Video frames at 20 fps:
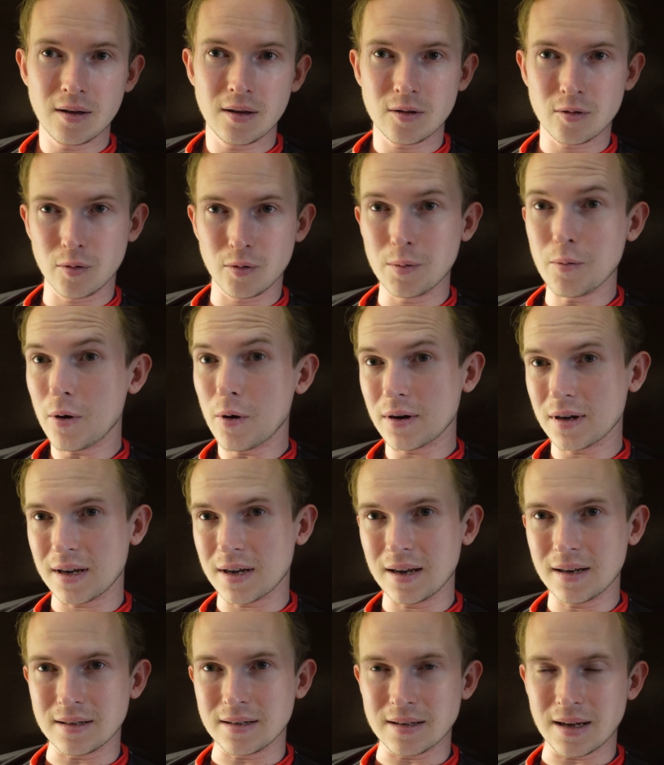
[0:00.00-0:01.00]
So we won
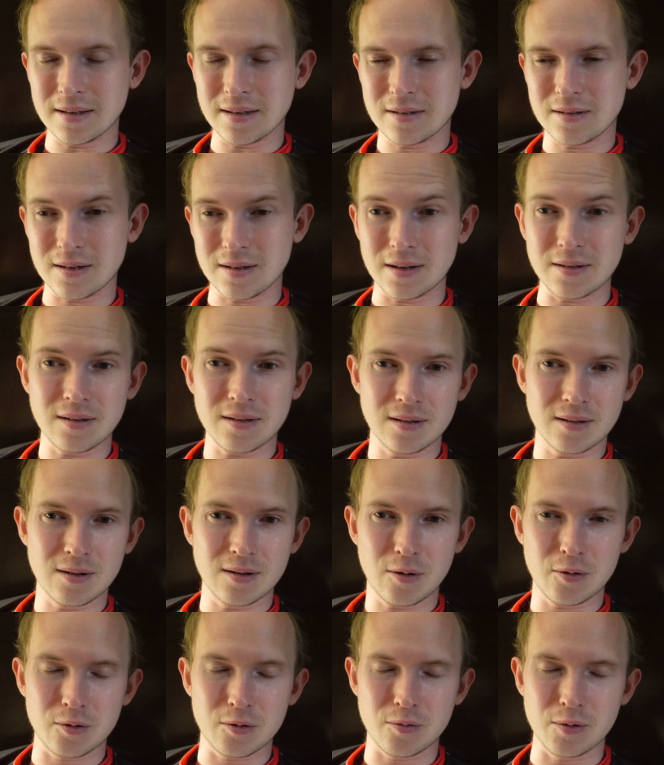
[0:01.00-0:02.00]
again. That
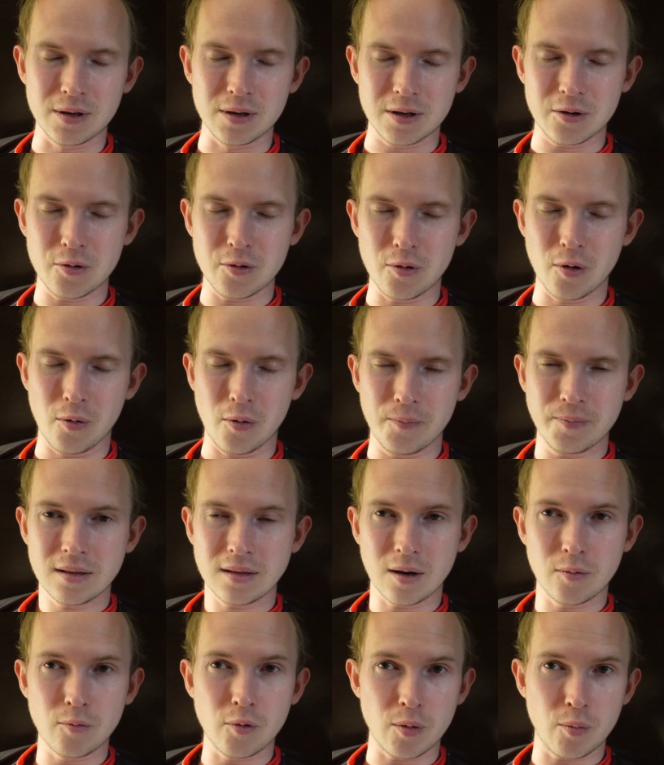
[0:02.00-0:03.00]
was really cool.
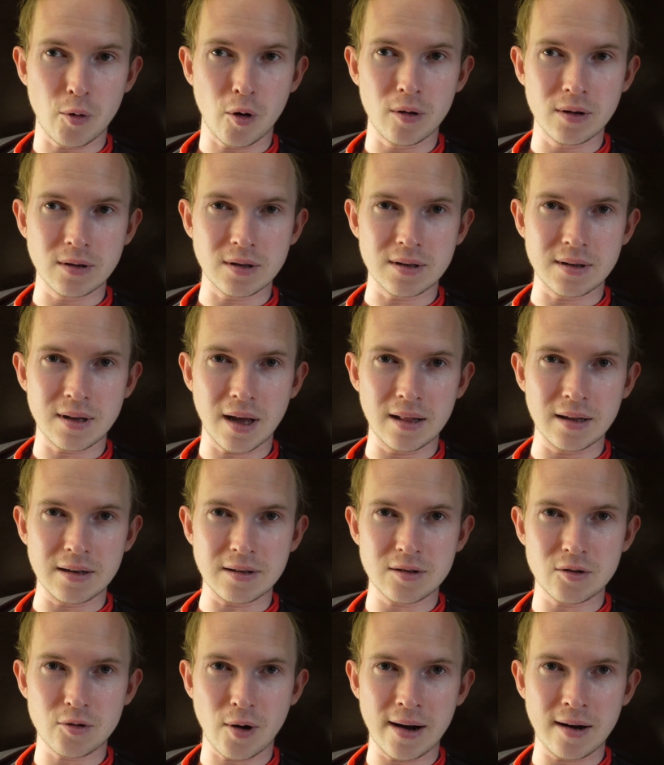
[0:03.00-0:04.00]
Then we're bowling the Dallas
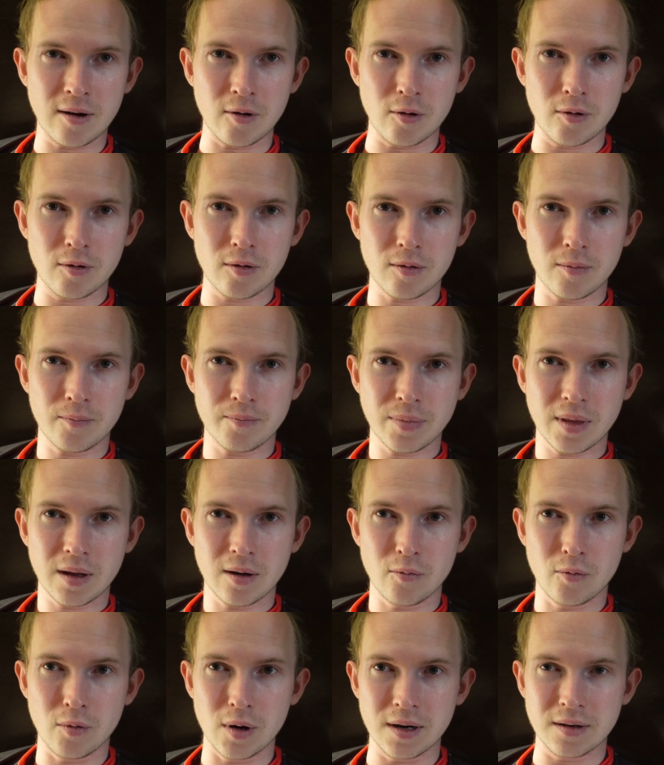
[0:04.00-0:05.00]
Strikers,
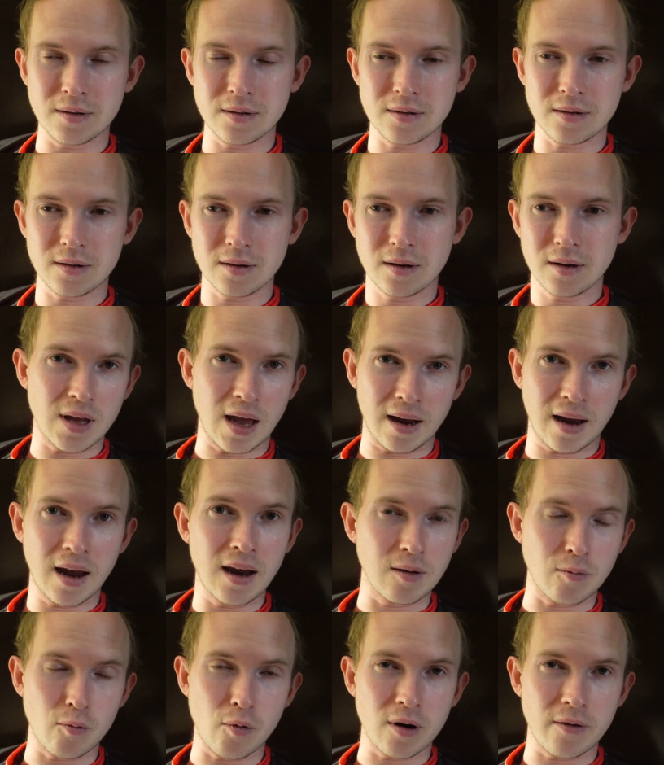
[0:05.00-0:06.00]
which
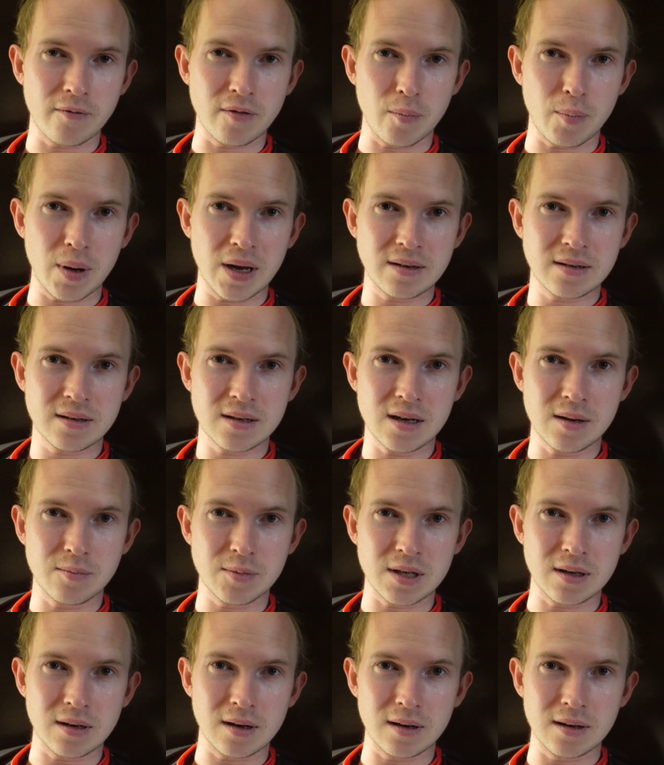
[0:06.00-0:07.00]
again, one of the best
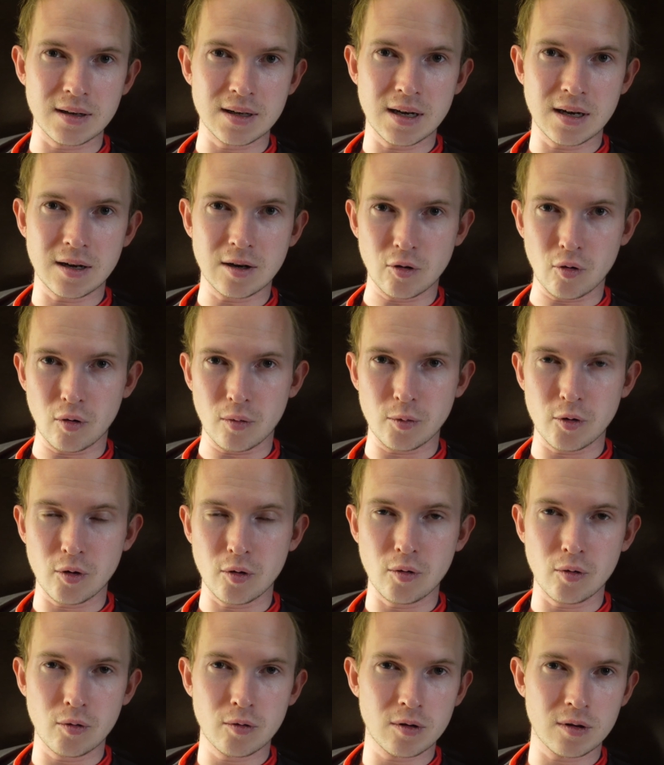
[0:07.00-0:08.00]
teams in the league. Norm
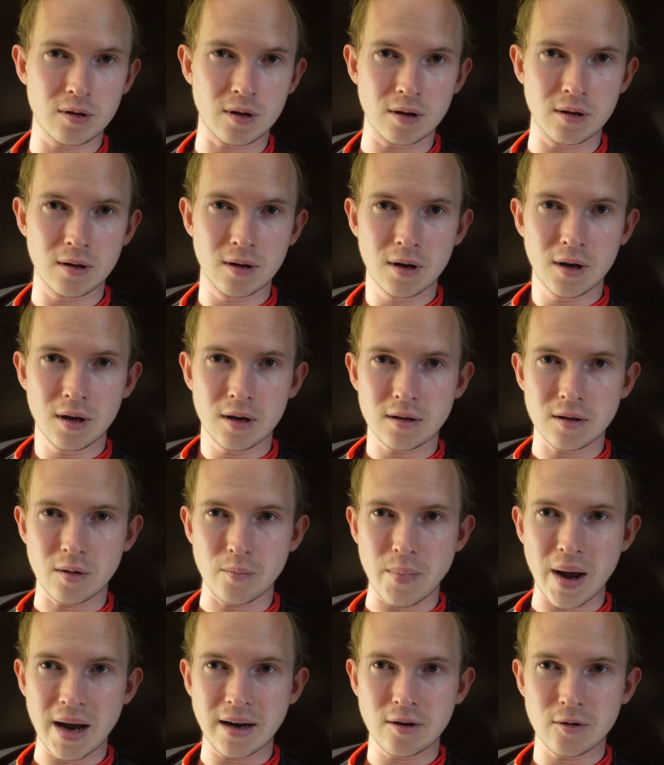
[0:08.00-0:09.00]
Dukes, the
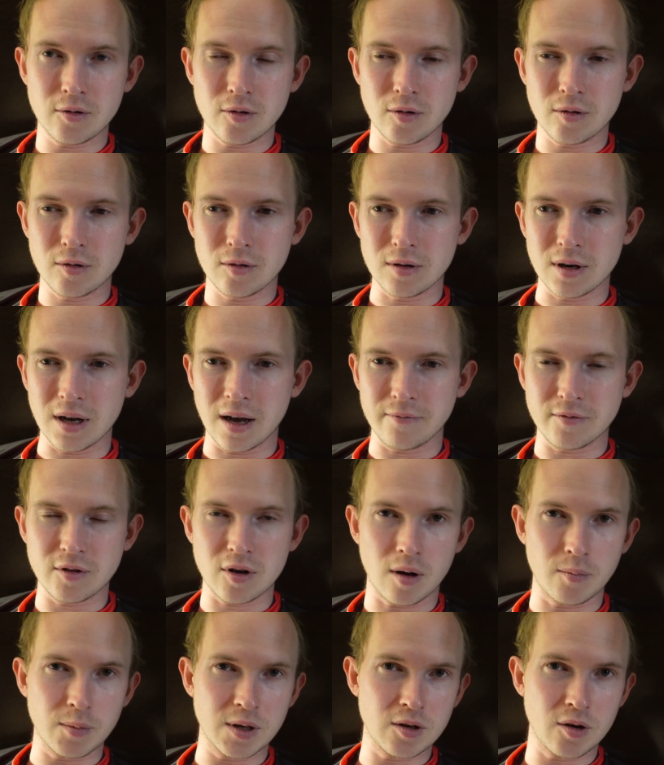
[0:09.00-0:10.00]
manager. They have
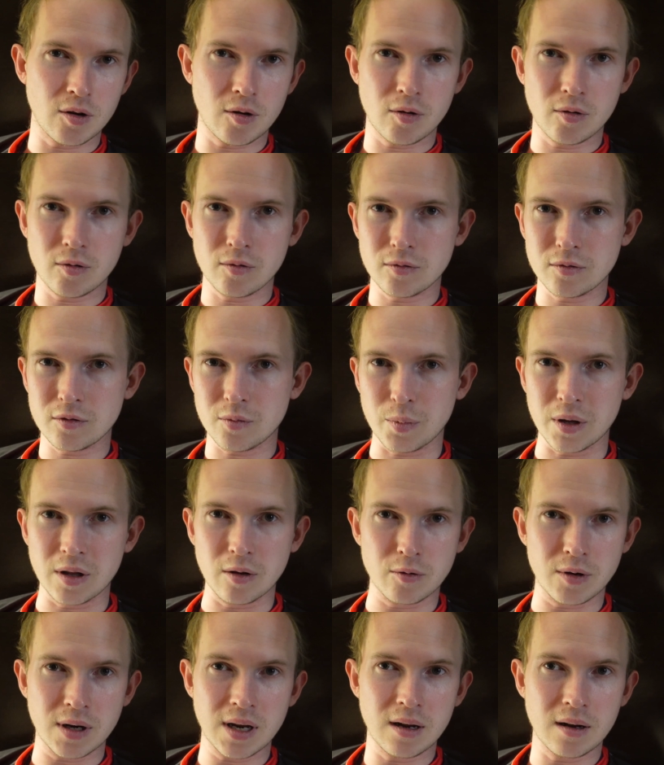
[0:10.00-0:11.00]
Tommy Jones,
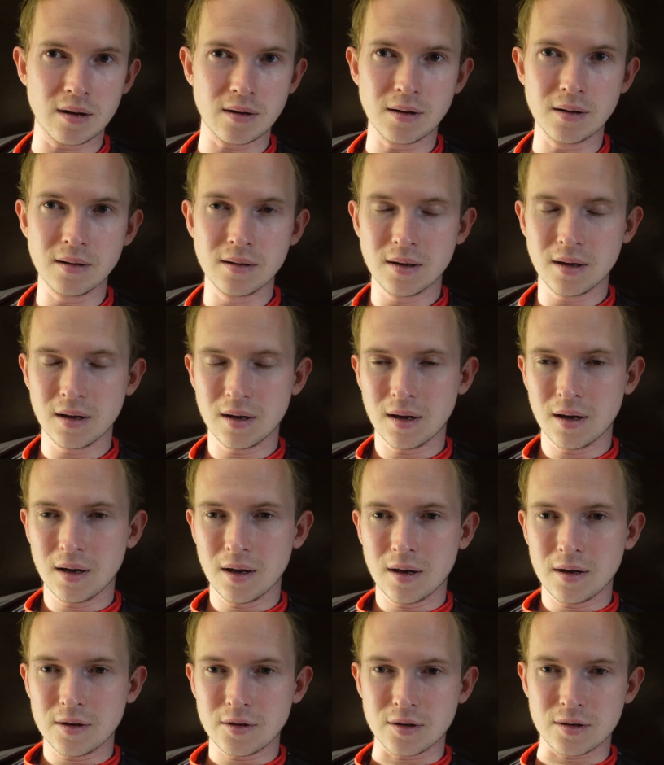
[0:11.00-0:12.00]
Bill O'Neill,
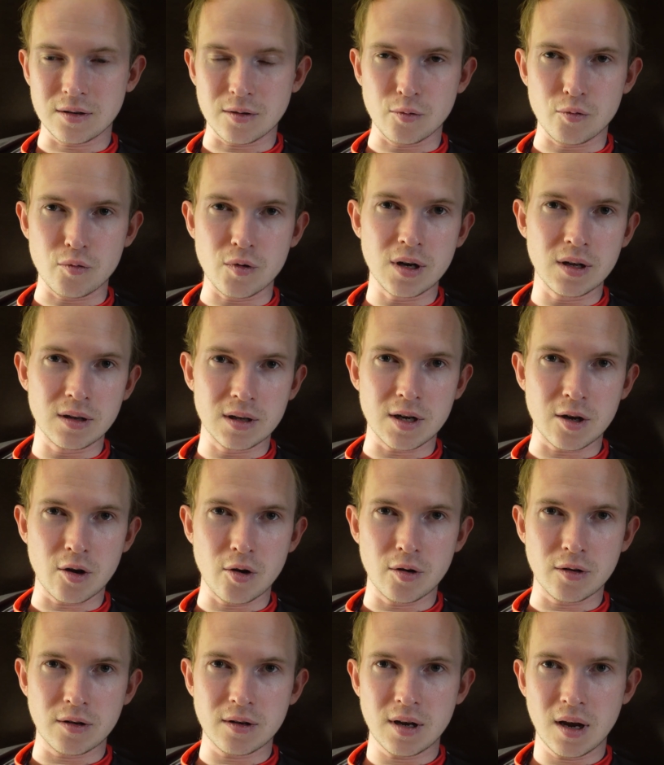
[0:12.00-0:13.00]
just a really
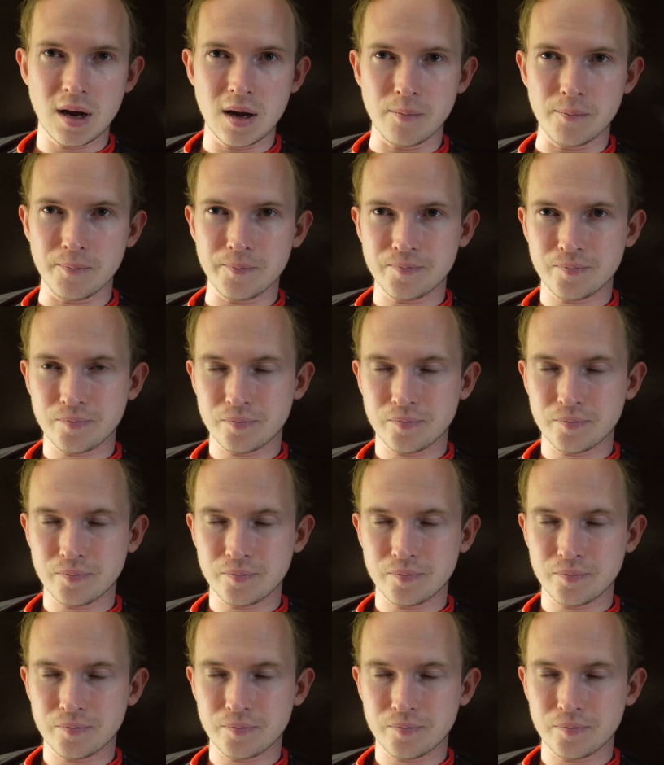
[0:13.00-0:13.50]
good team.